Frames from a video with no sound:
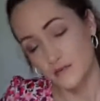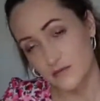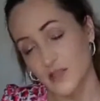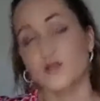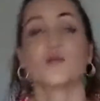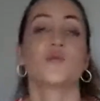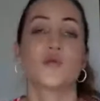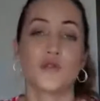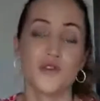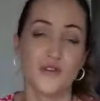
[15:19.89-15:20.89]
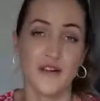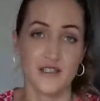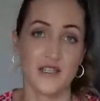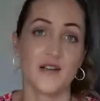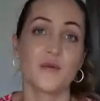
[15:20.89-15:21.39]
But tomorrow you
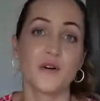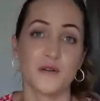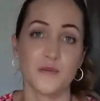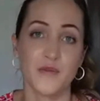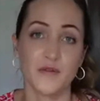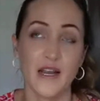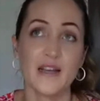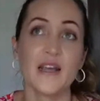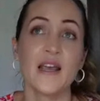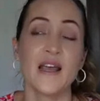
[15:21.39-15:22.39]
eventually will, right?